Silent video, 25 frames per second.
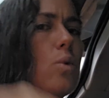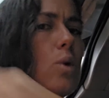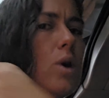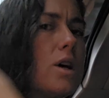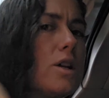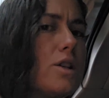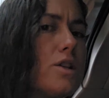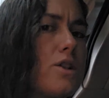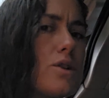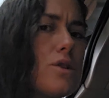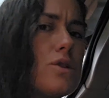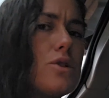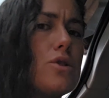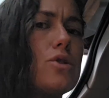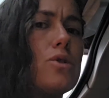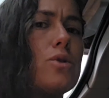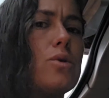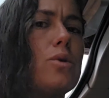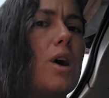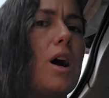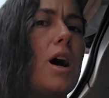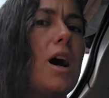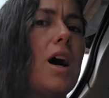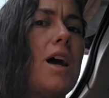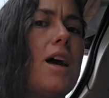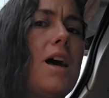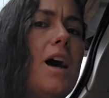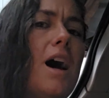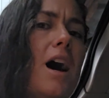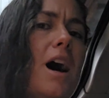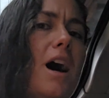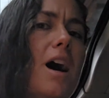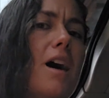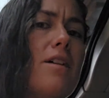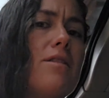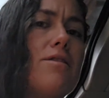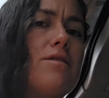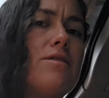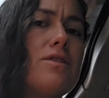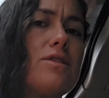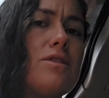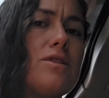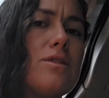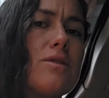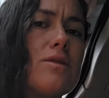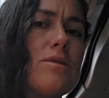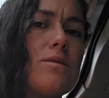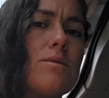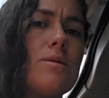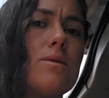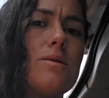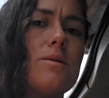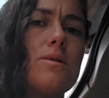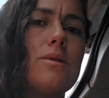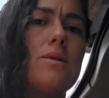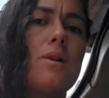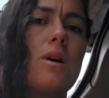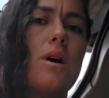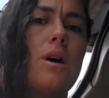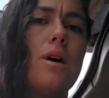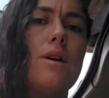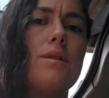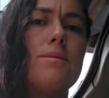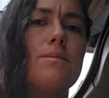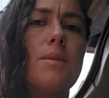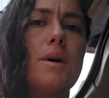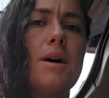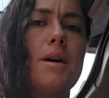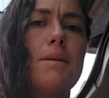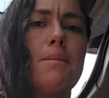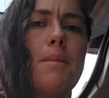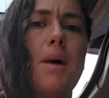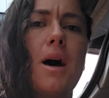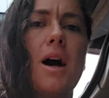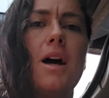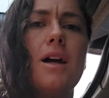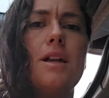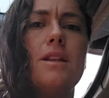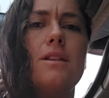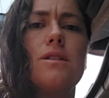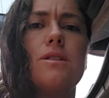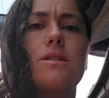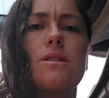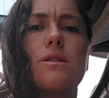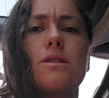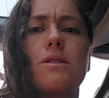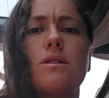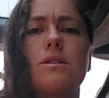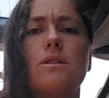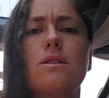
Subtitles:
What do I have on my mind?